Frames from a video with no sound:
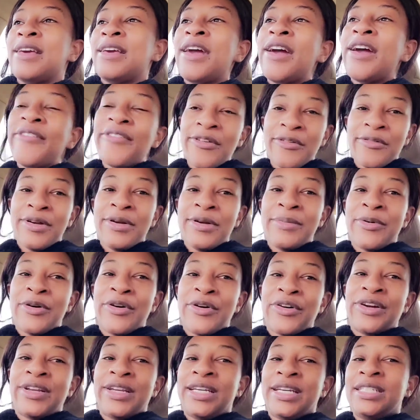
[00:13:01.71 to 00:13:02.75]
every
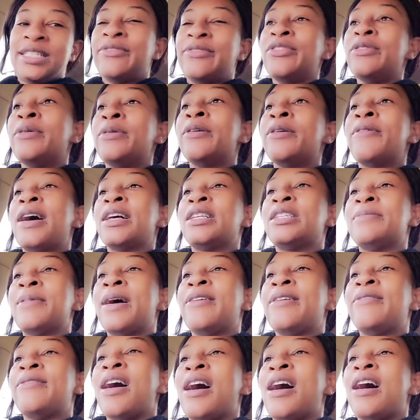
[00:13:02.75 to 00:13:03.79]
morning. If you've been watching
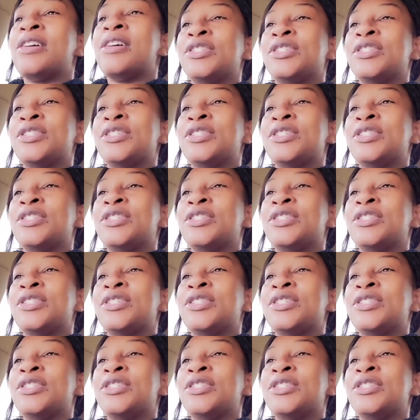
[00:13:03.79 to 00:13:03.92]
my vlogs,